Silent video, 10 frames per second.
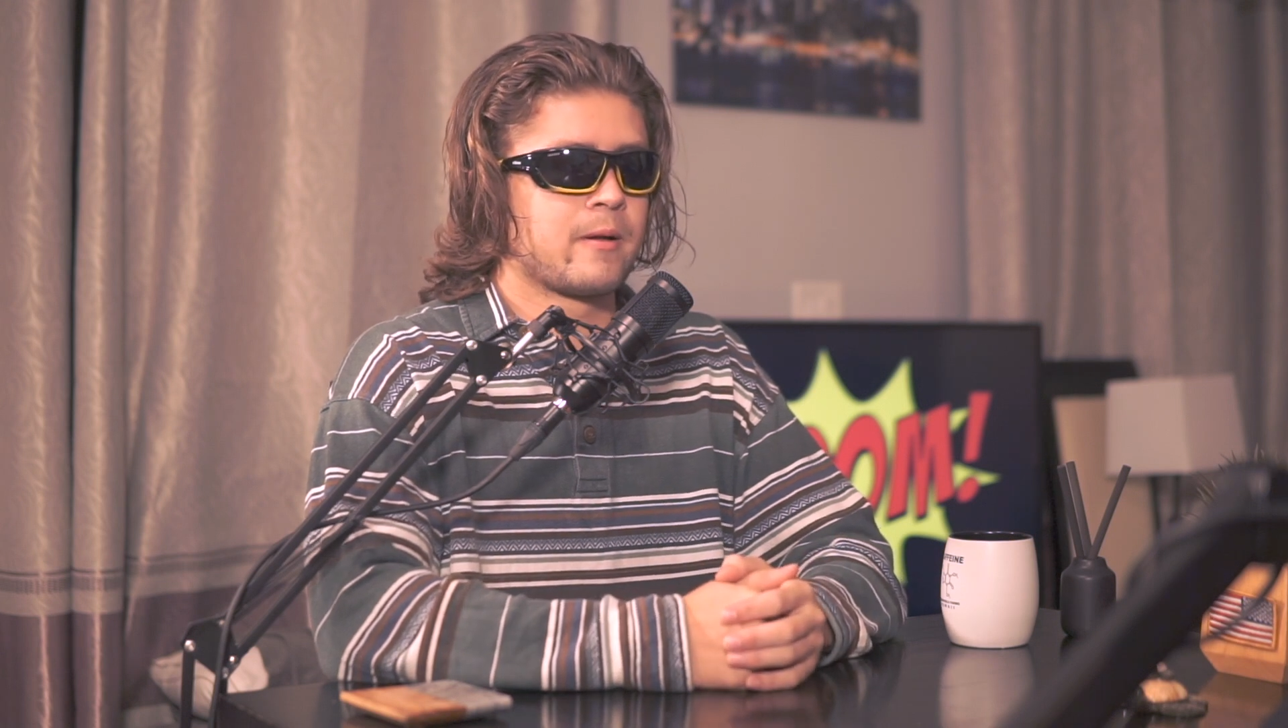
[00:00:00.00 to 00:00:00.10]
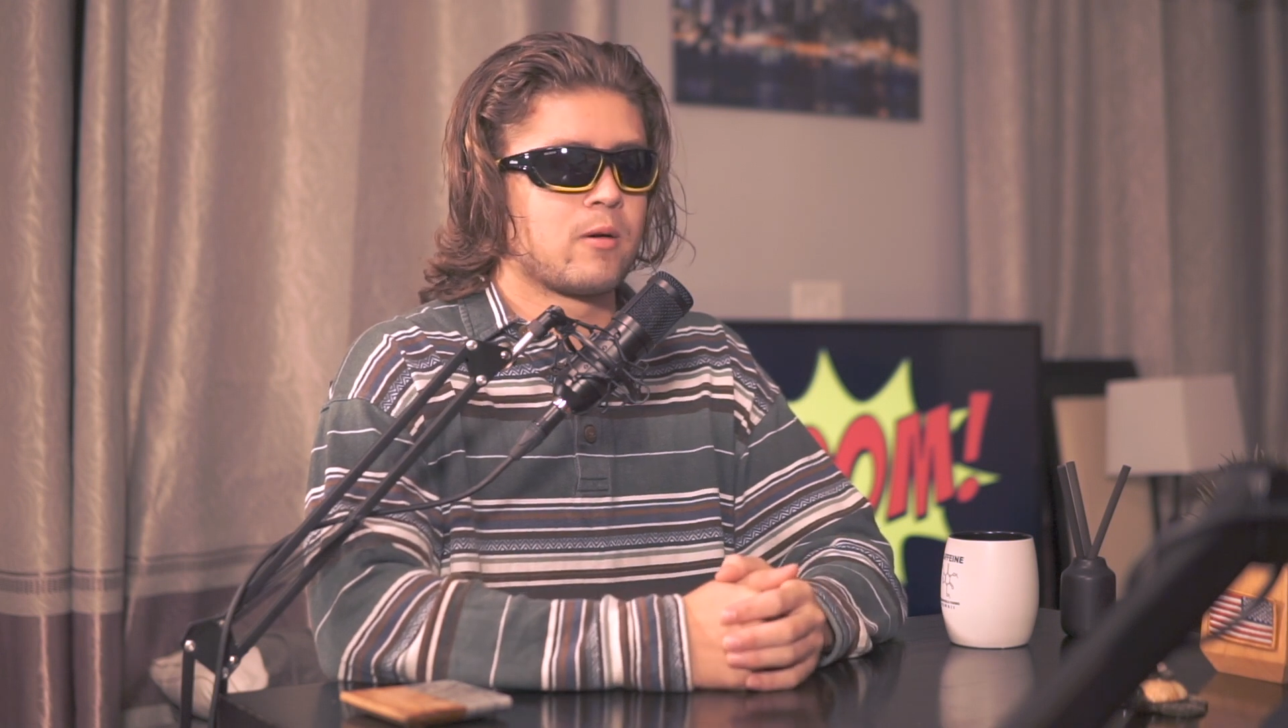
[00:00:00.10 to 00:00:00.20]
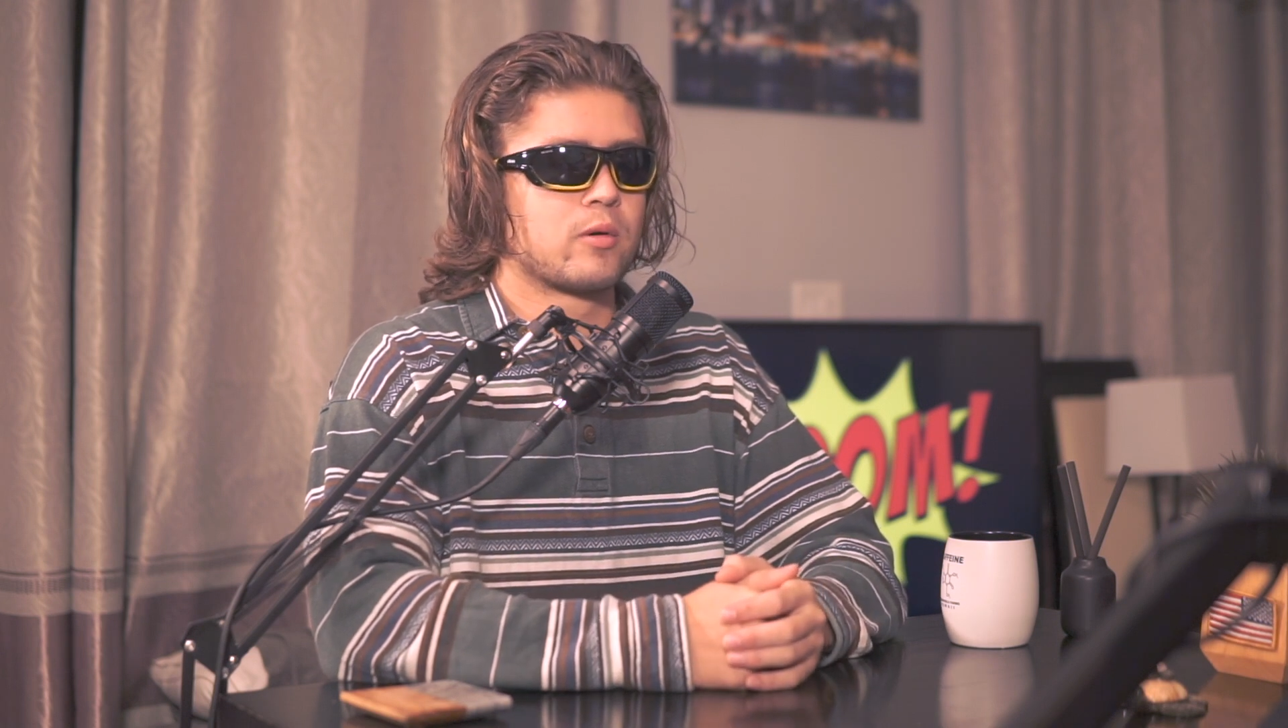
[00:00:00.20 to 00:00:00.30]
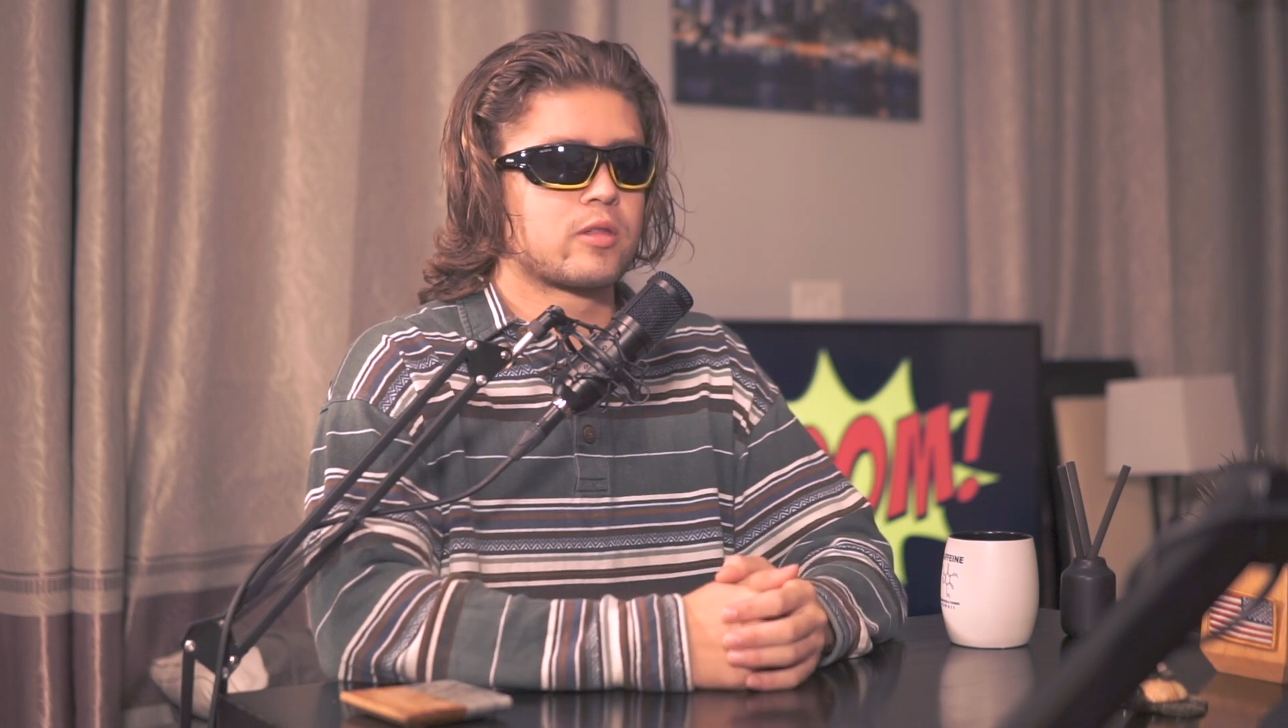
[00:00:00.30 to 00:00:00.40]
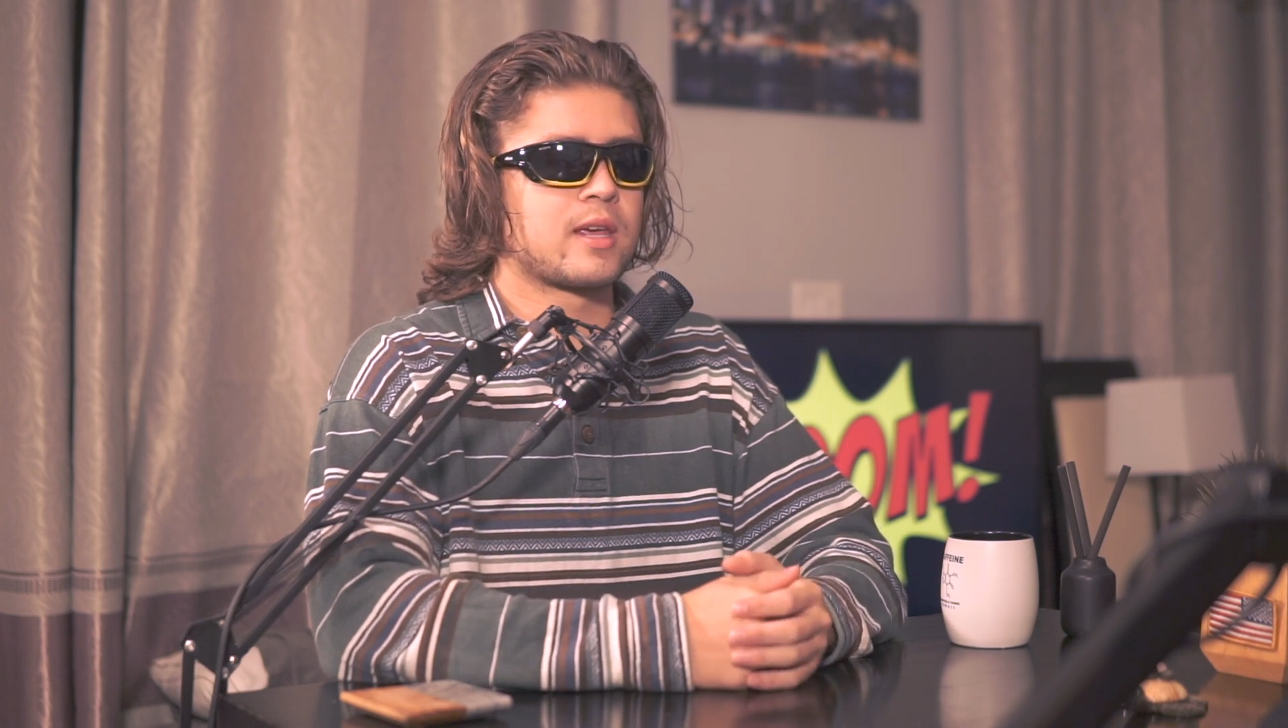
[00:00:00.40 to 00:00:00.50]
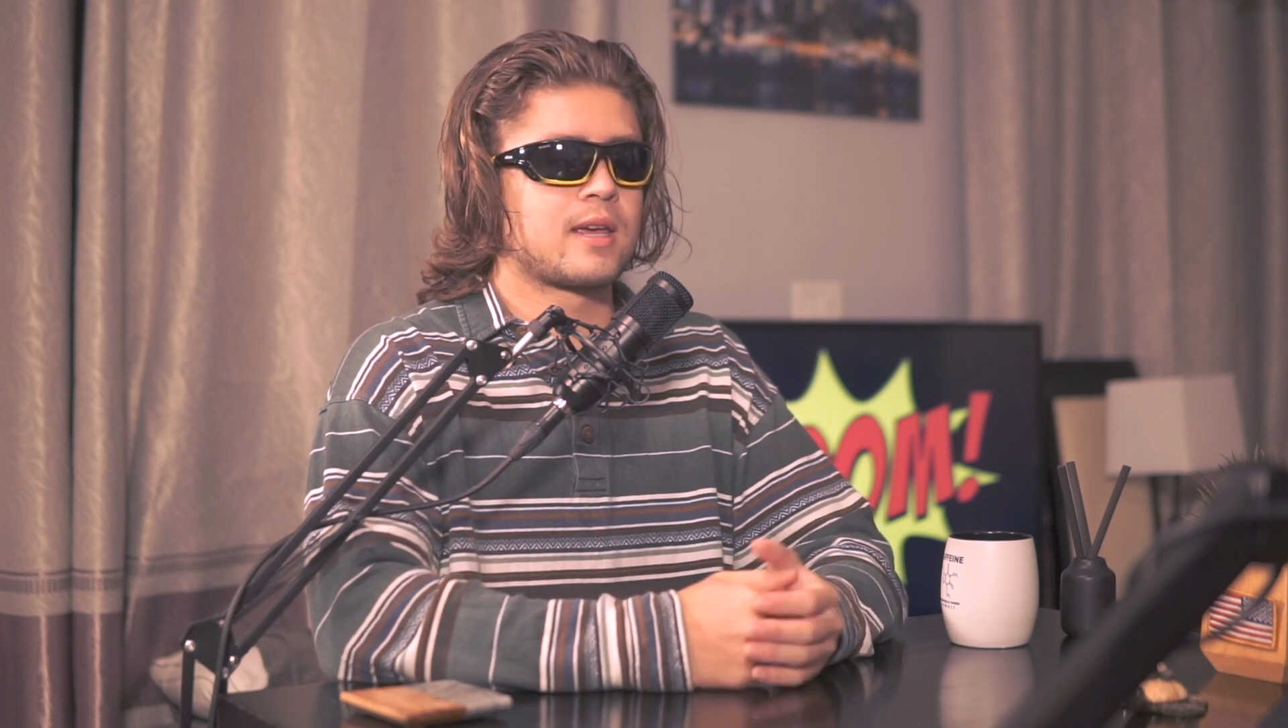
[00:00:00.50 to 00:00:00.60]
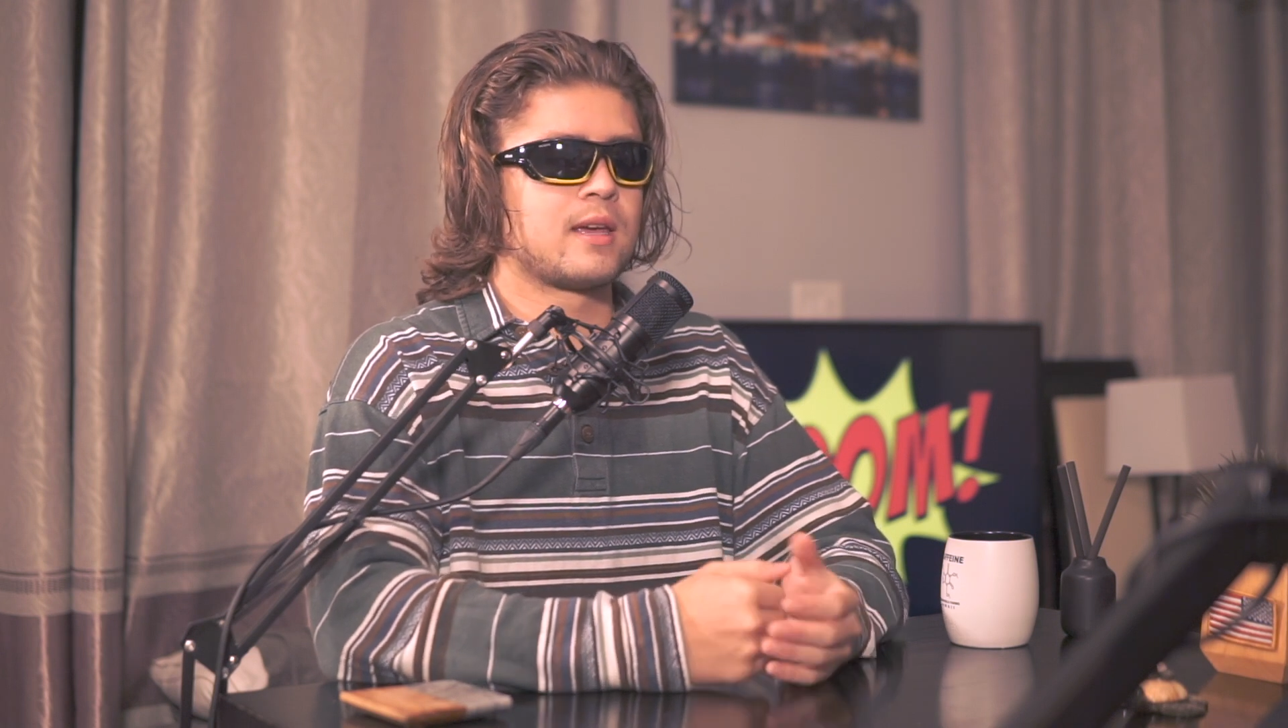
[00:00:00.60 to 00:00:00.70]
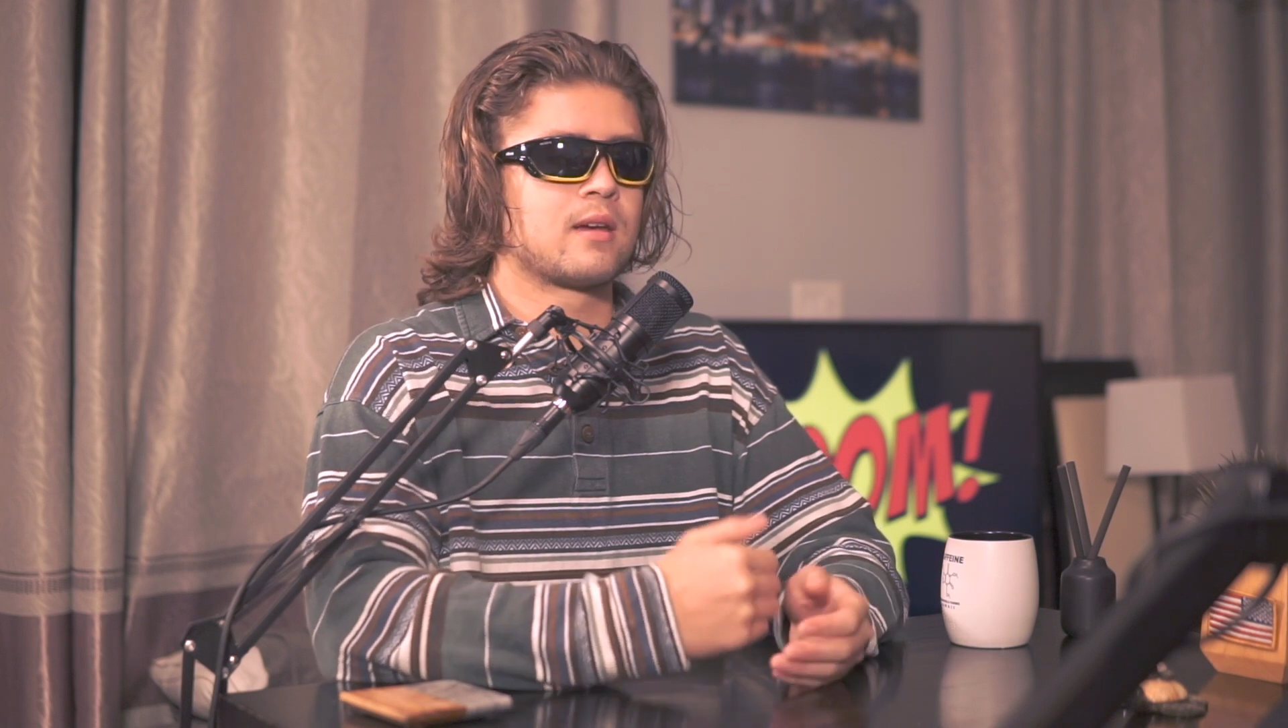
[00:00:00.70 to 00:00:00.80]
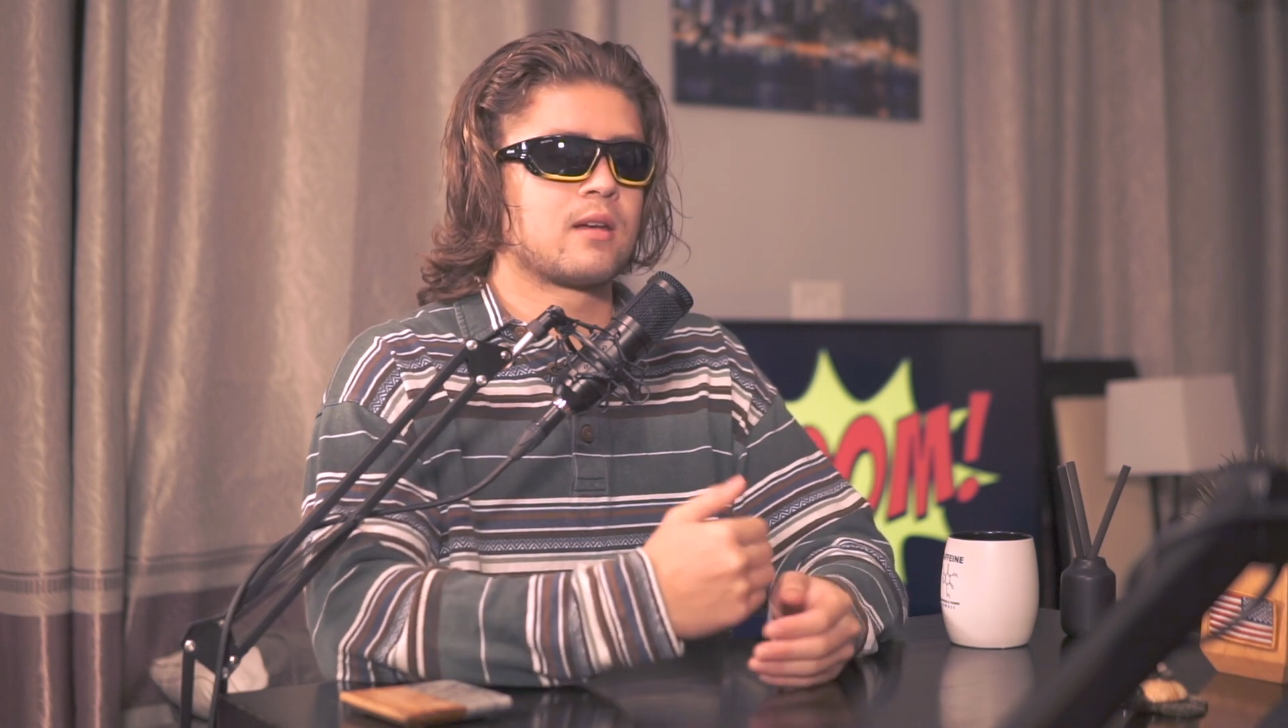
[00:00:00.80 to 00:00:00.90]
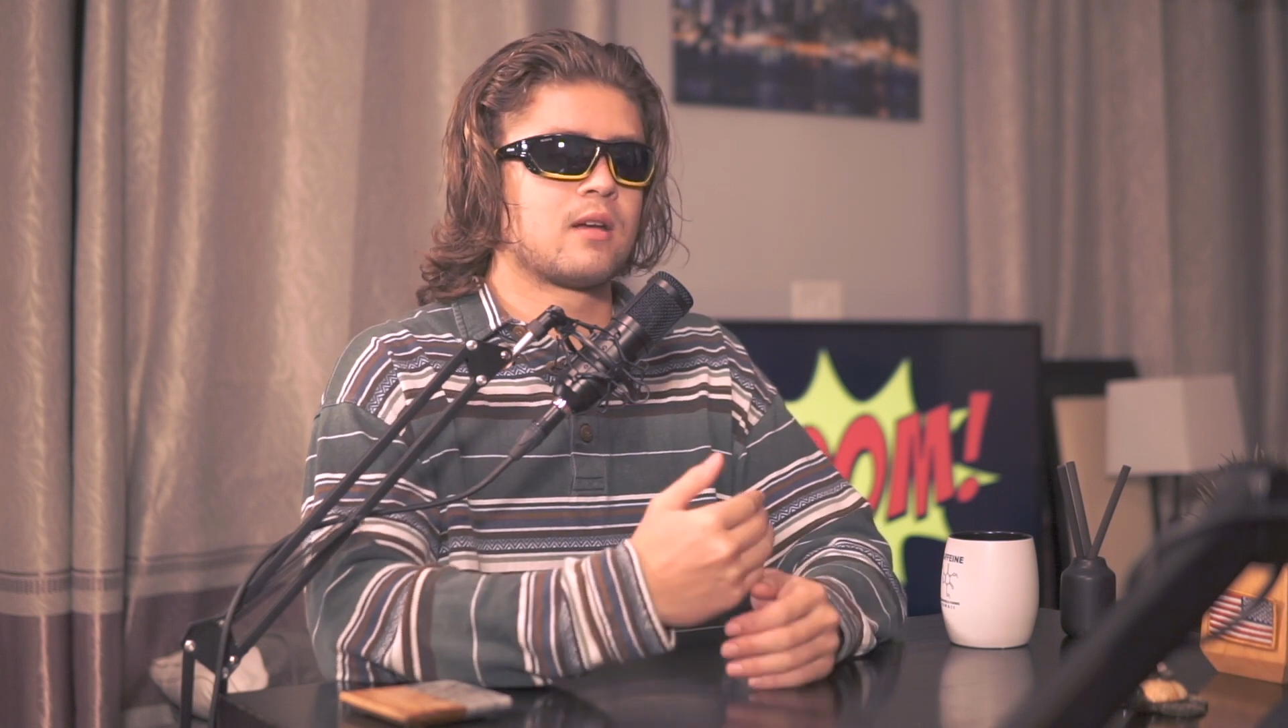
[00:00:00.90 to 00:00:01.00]
We're
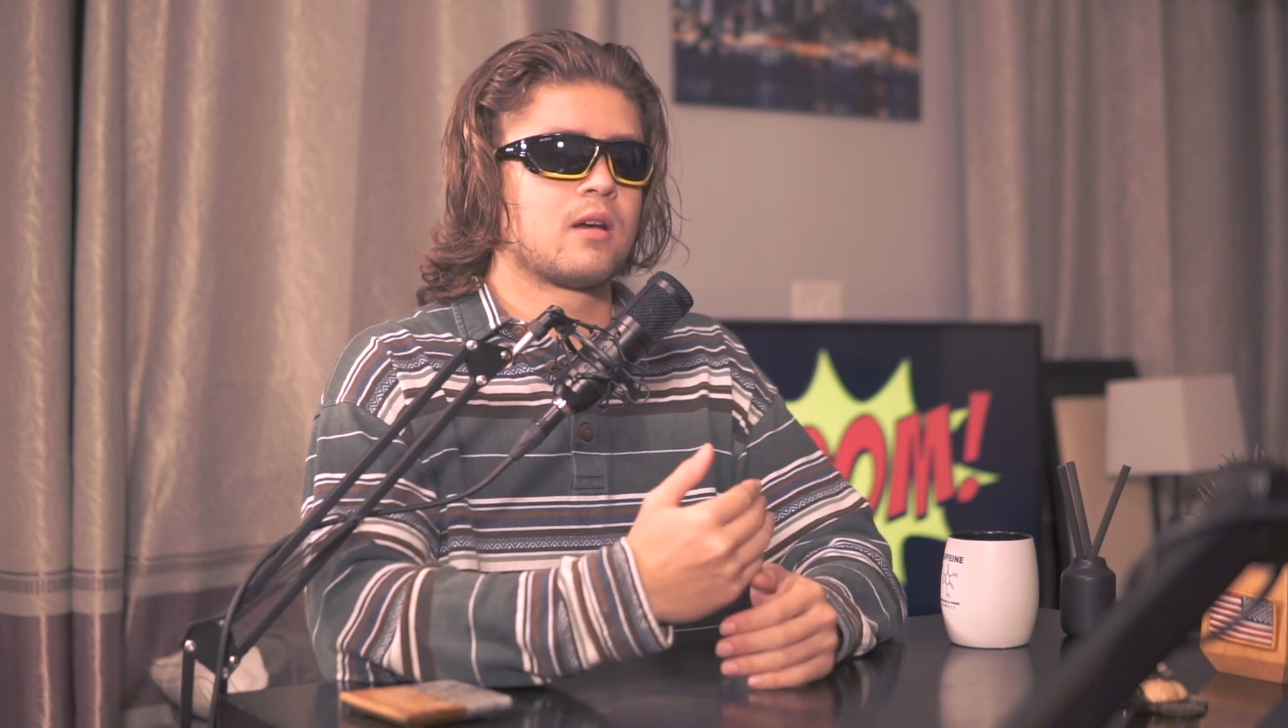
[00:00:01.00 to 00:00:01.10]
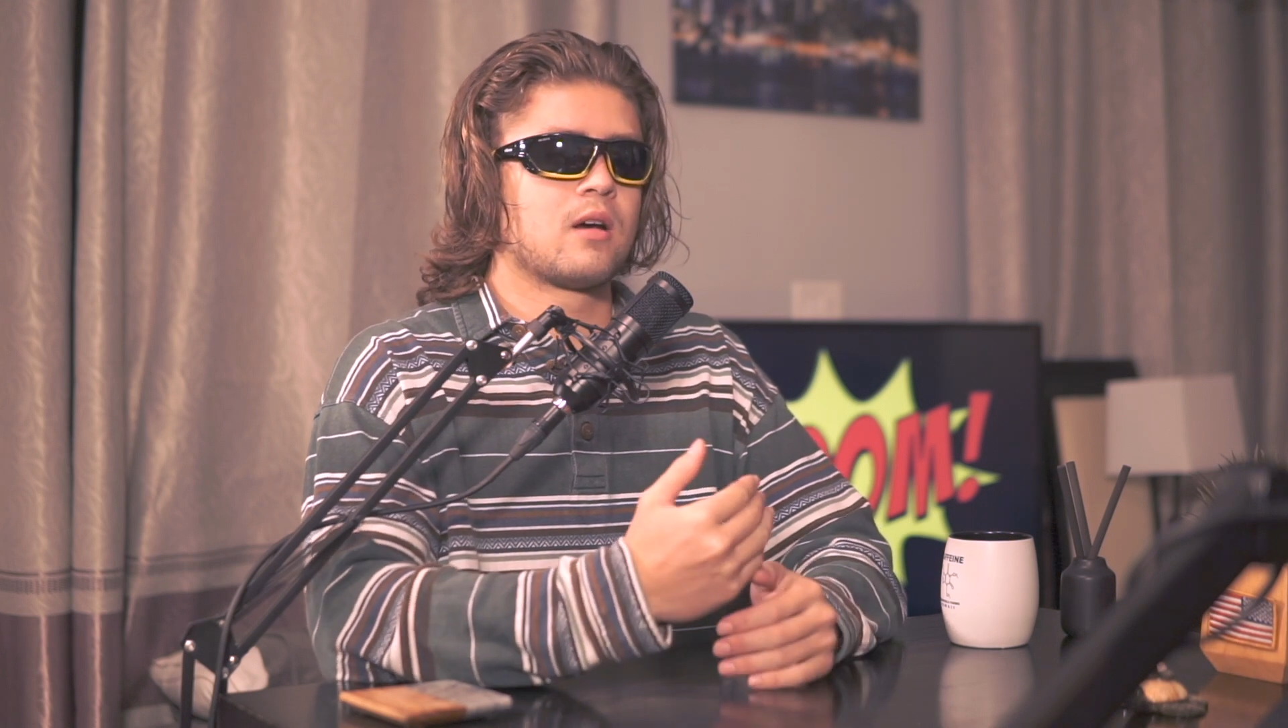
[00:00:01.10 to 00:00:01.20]
thinking,